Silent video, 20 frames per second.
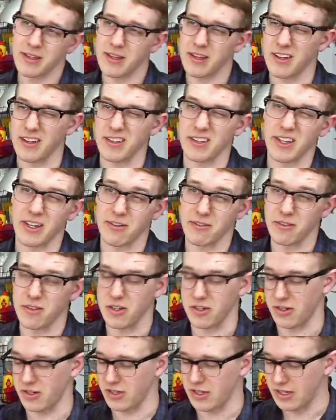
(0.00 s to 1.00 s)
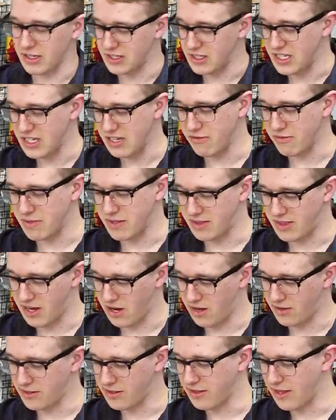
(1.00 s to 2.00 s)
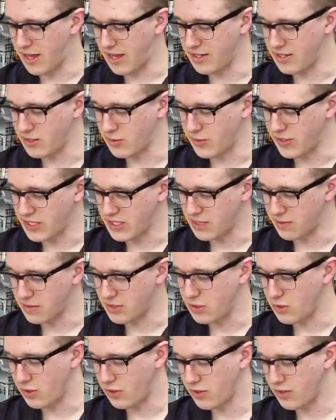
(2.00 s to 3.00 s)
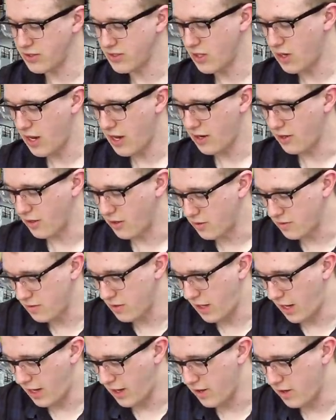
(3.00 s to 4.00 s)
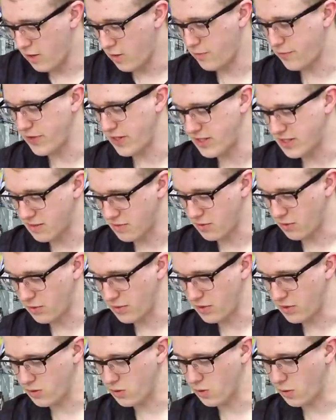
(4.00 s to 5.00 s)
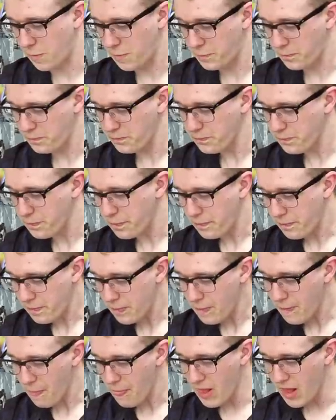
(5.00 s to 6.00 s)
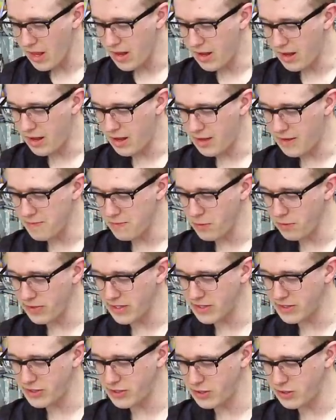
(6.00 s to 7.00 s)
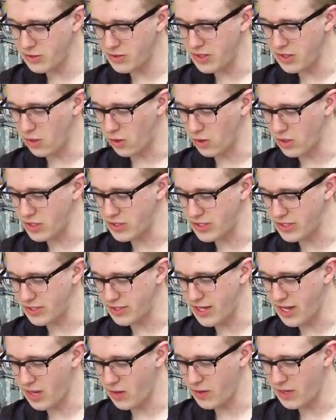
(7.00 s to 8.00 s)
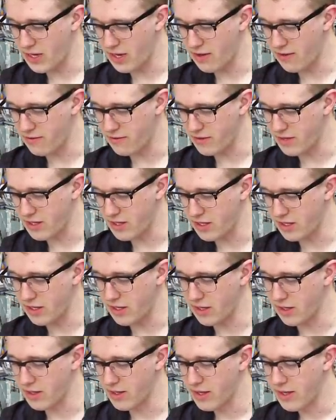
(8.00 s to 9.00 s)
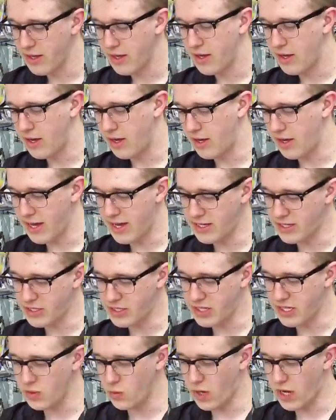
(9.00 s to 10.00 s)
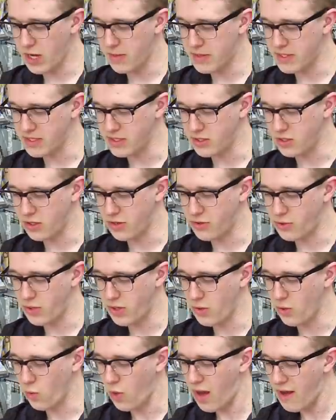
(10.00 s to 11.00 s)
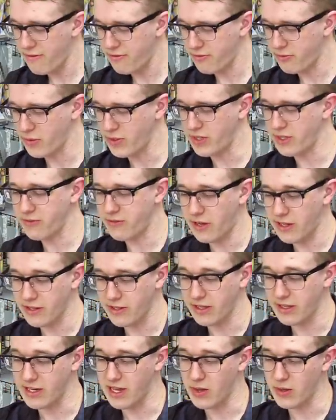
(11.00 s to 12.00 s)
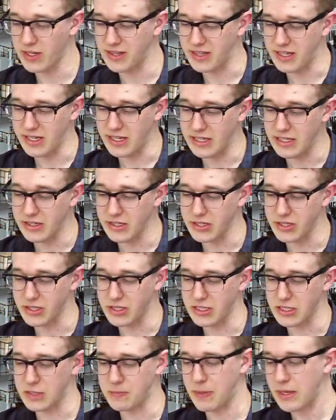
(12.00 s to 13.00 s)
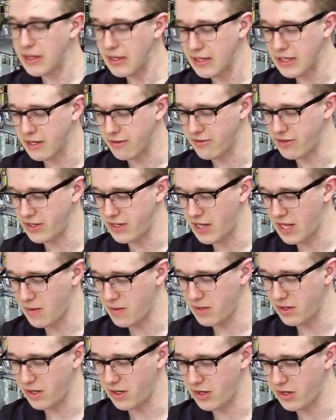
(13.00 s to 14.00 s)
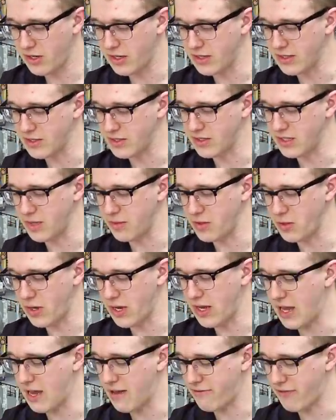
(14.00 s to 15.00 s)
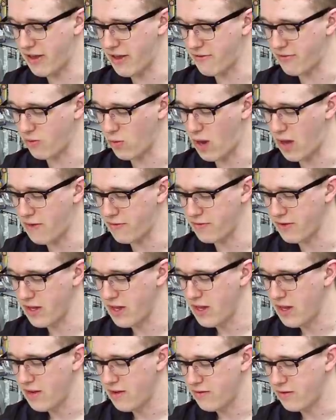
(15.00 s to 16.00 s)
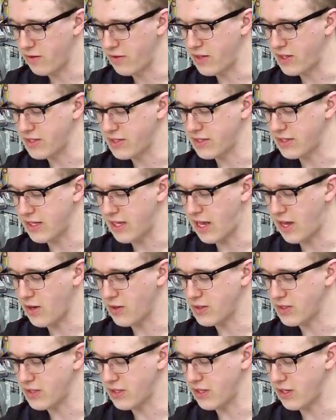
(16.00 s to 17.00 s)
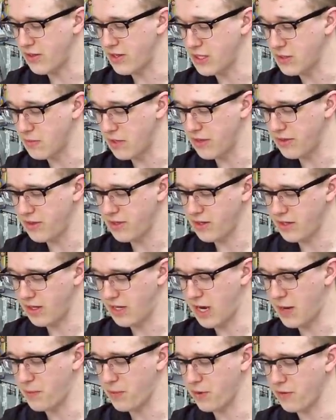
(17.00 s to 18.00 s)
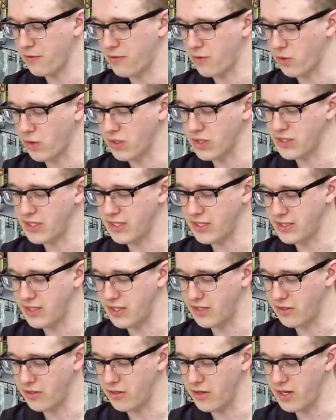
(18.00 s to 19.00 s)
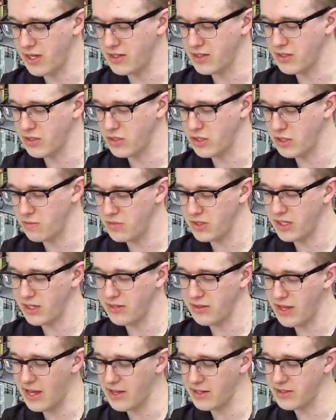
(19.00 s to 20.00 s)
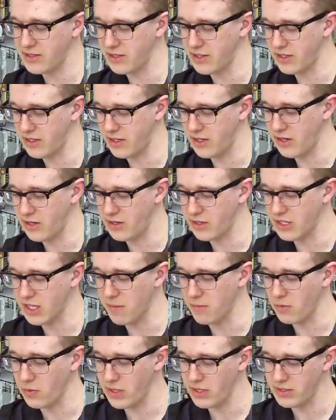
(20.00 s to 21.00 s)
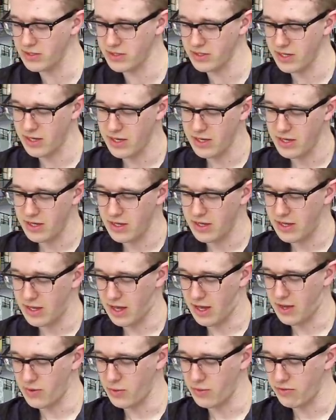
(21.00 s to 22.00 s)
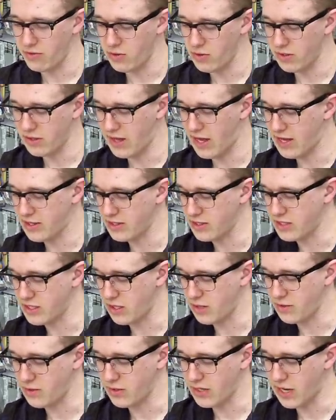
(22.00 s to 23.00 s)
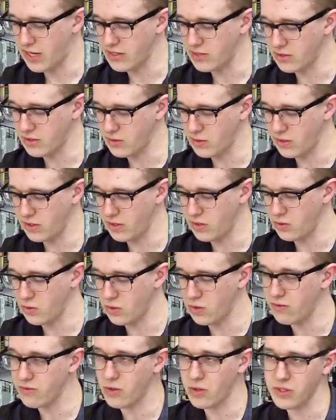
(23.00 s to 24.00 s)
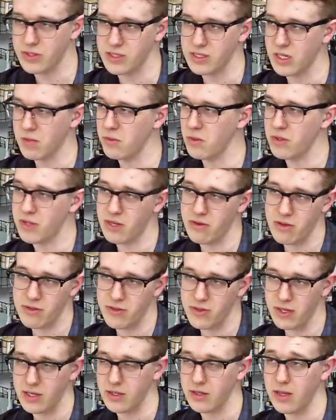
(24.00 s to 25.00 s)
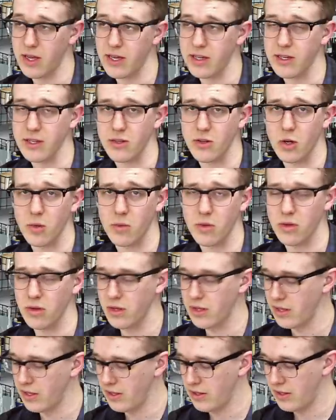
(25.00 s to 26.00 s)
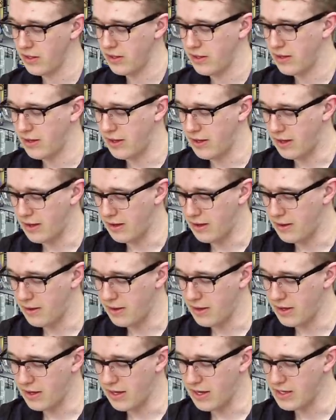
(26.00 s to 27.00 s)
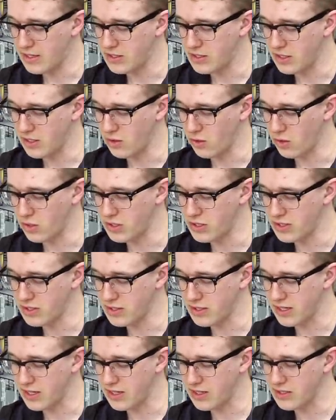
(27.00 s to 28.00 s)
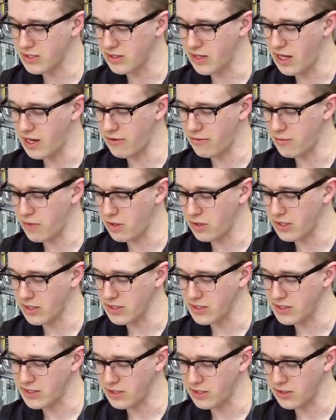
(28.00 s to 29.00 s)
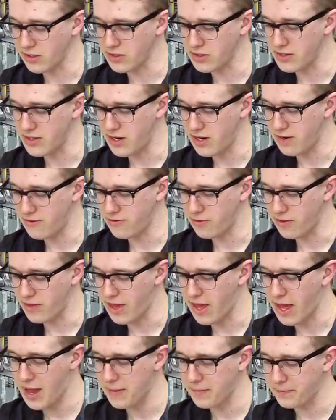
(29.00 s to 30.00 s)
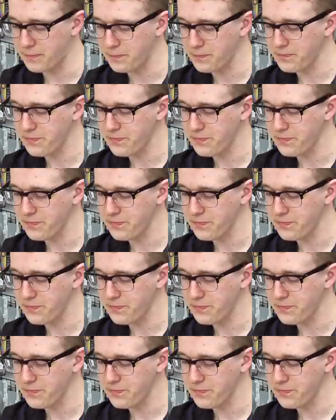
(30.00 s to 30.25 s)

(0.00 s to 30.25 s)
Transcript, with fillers: um, kind of good achievement there in the line to reach number two hundred, so I don't know, uh, hopefully it's something really cool. Uh, moving into the origin now, we have the uh, H G Y M S zero three W A F. We did finally now get the English spelling of the name. Here is W F F W A F for this out uh, this month in April for sixteen hundred yen. So should be getting that here in a couple weeks and reviewing that to share with you guys. Looks really cool. Of course, it's coming with everything like a normal uh, H G Origins kit. A lot of marking stickers there for that.